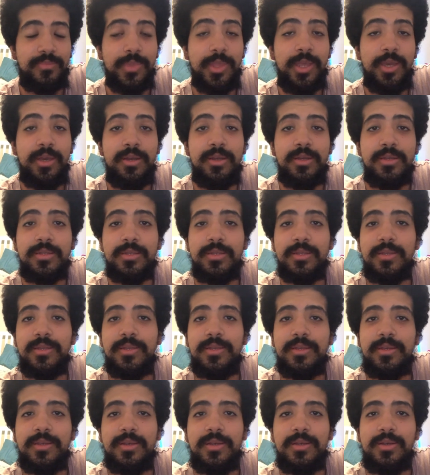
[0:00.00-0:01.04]
yeah,
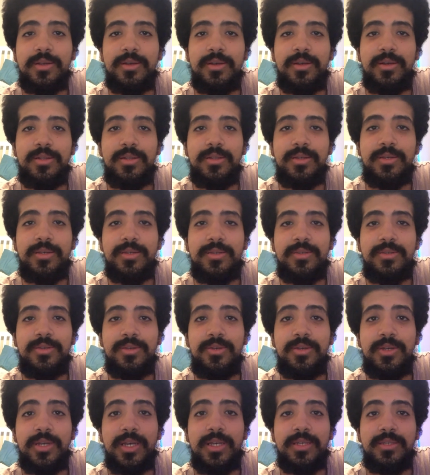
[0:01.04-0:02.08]
I'll uh, see
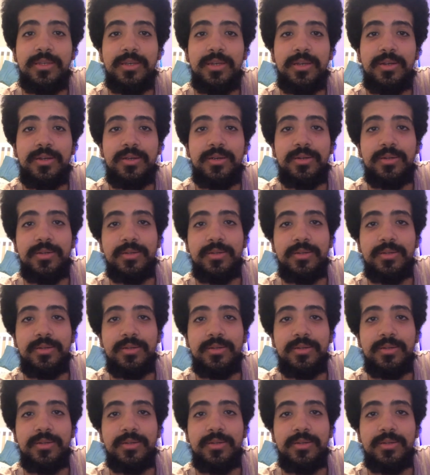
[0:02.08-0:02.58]
you guys later.